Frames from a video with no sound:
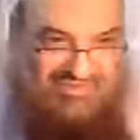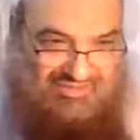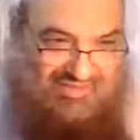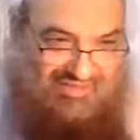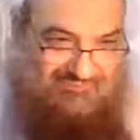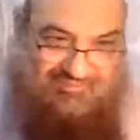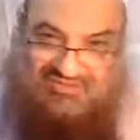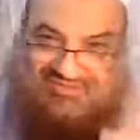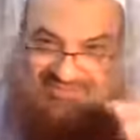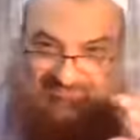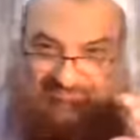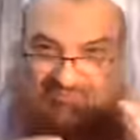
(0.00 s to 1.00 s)
the
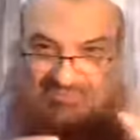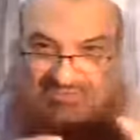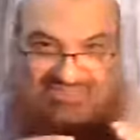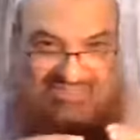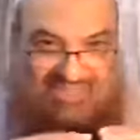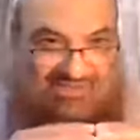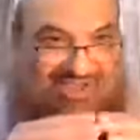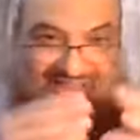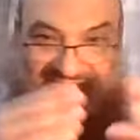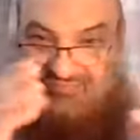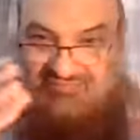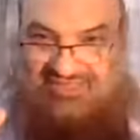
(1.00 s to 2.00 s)
principles,
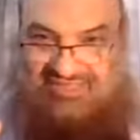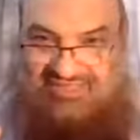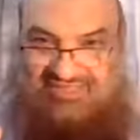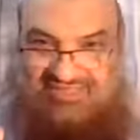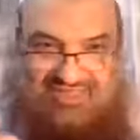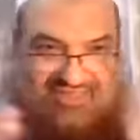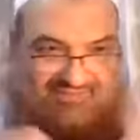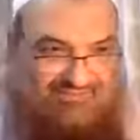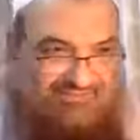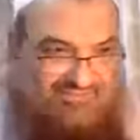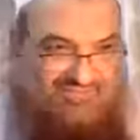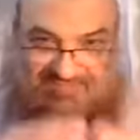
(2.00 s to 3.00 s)
al-qawa'id al-fiqhiyya, and the
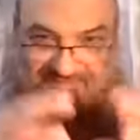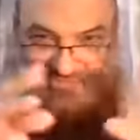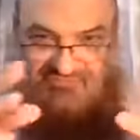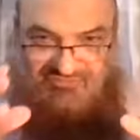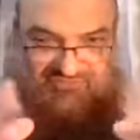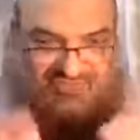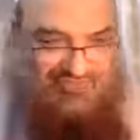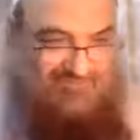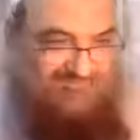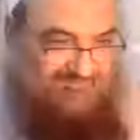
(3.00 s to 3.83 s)
principles of fiqh,